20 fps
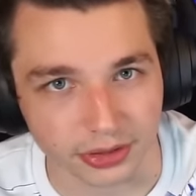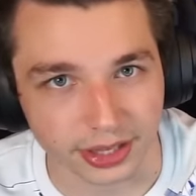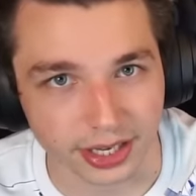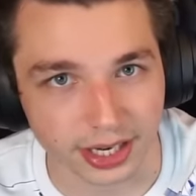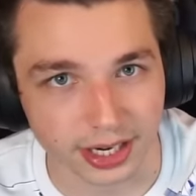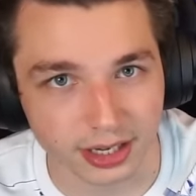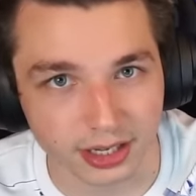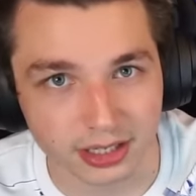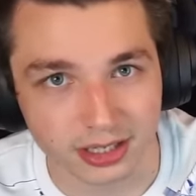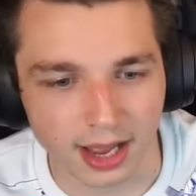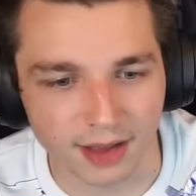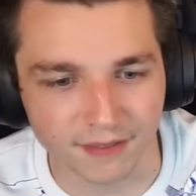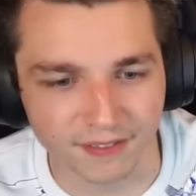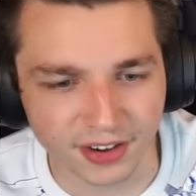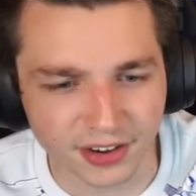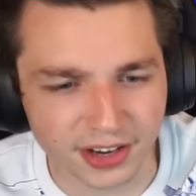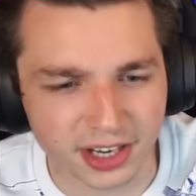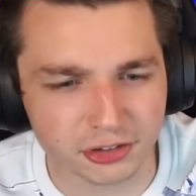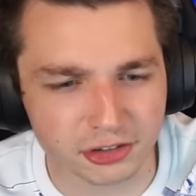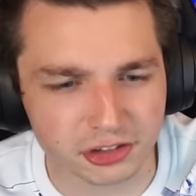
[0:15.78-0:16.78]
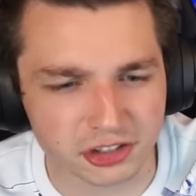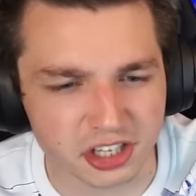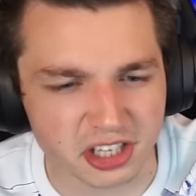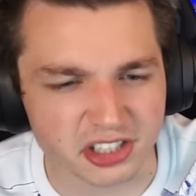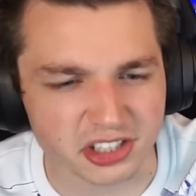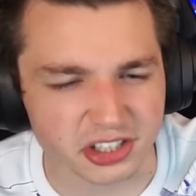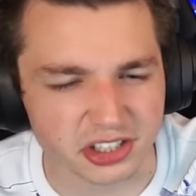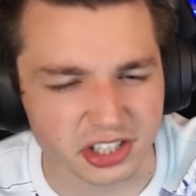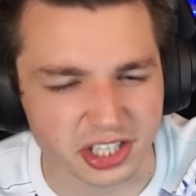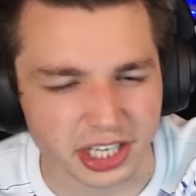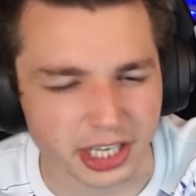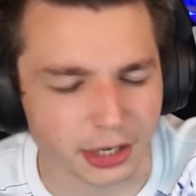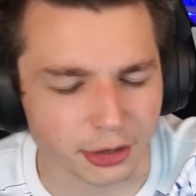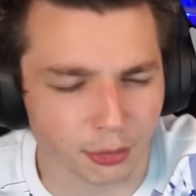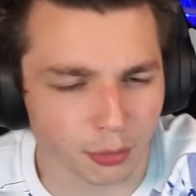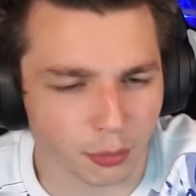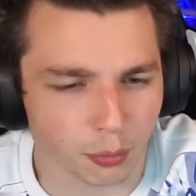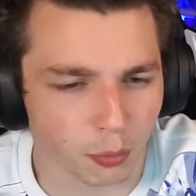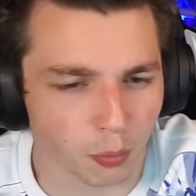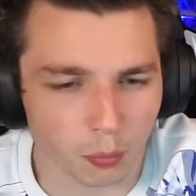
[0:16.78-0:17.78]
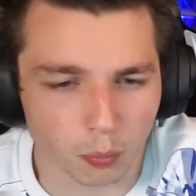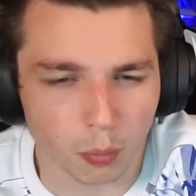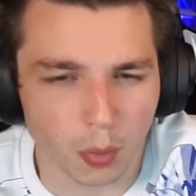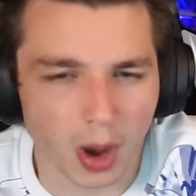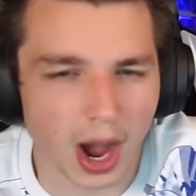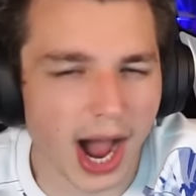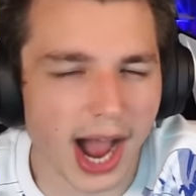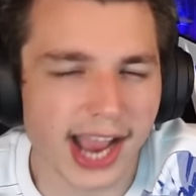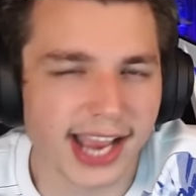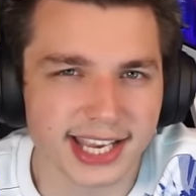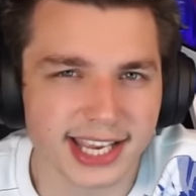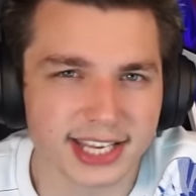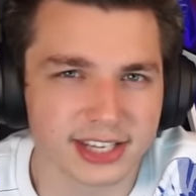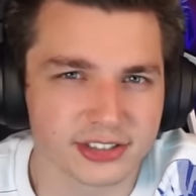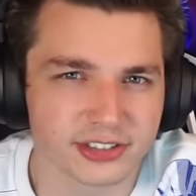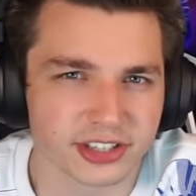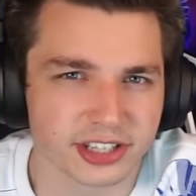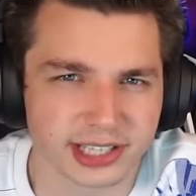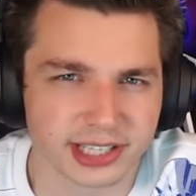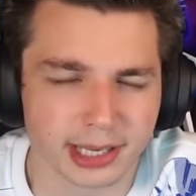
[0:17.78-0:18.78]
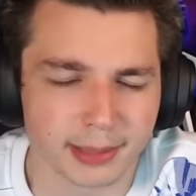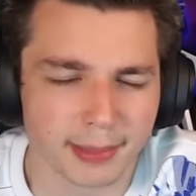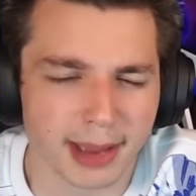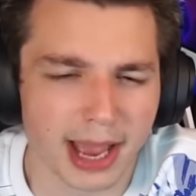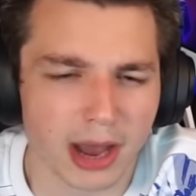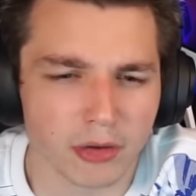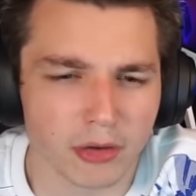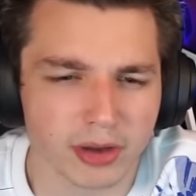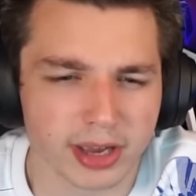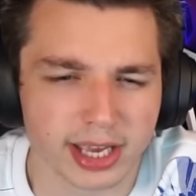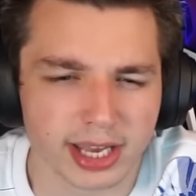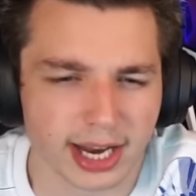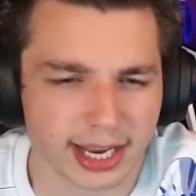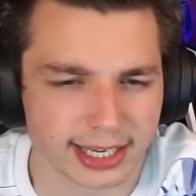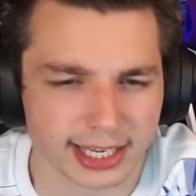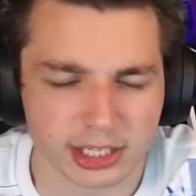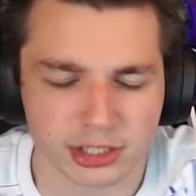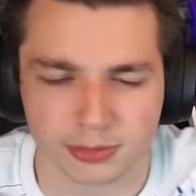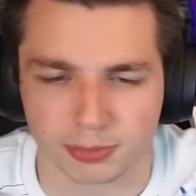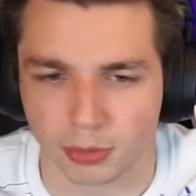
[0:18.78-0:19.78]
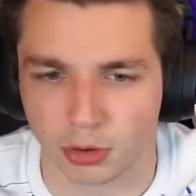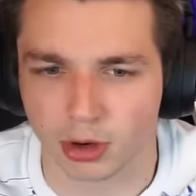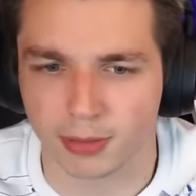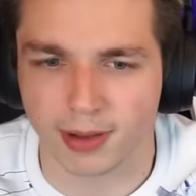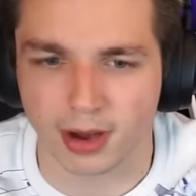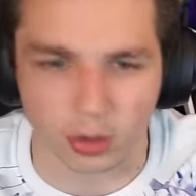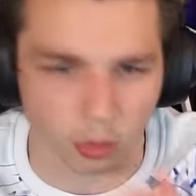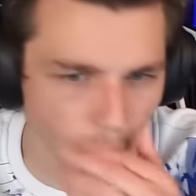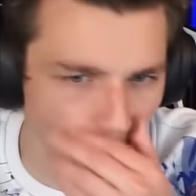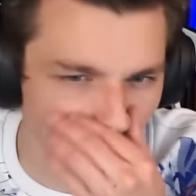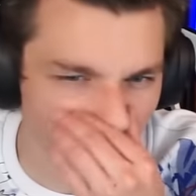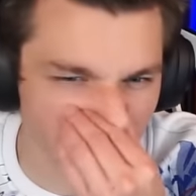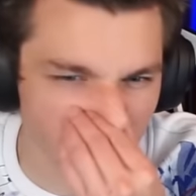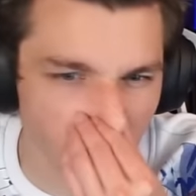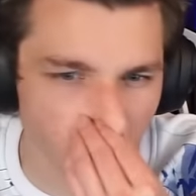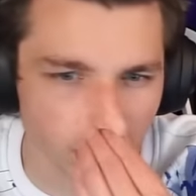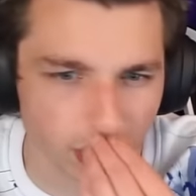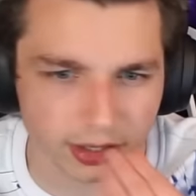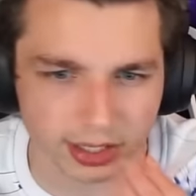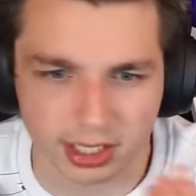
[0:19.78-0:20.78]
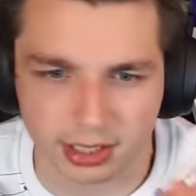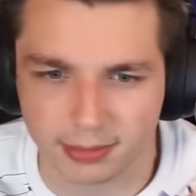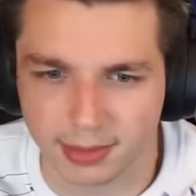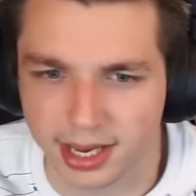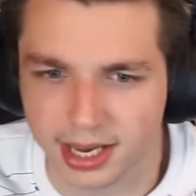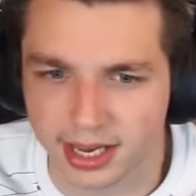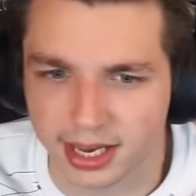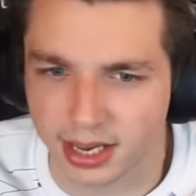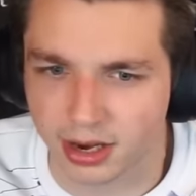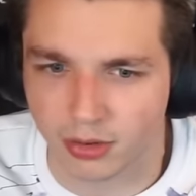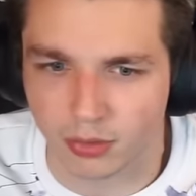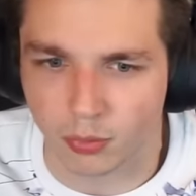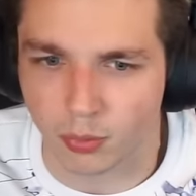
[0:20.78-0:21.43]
there. I'm very interested to hear why he sent him out. And I guess more about Queen Otohime and